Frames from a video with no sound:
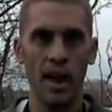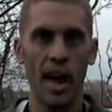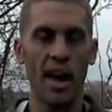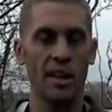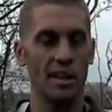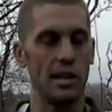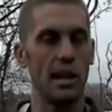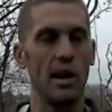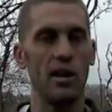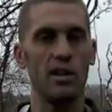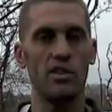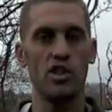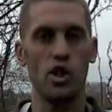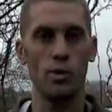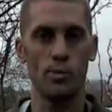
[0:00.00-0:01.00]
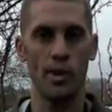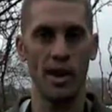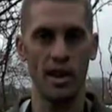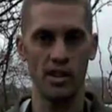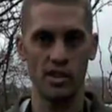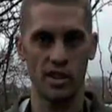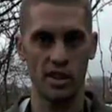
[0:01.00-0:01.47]
has large home
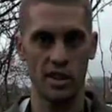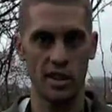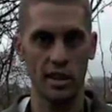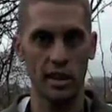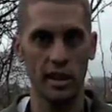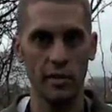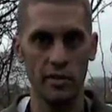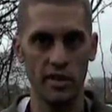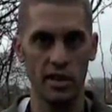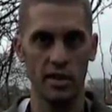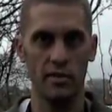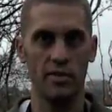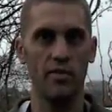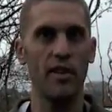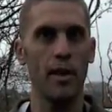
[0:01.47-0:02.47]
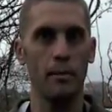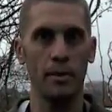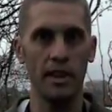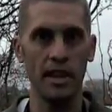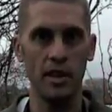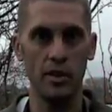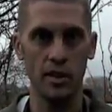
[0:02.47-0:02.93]
ranges, lives in
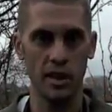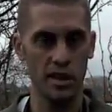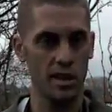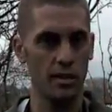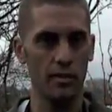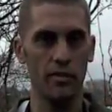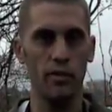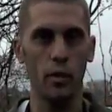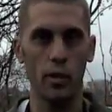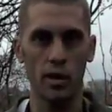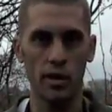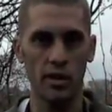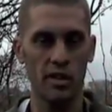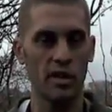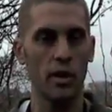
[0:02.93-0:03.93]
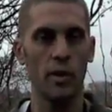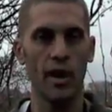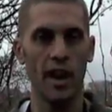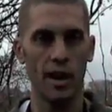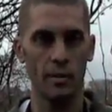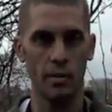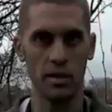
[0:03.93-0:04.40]
family units of four or so
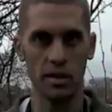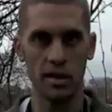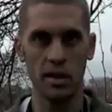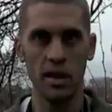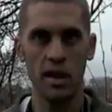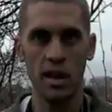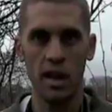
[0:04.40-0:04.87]
animals.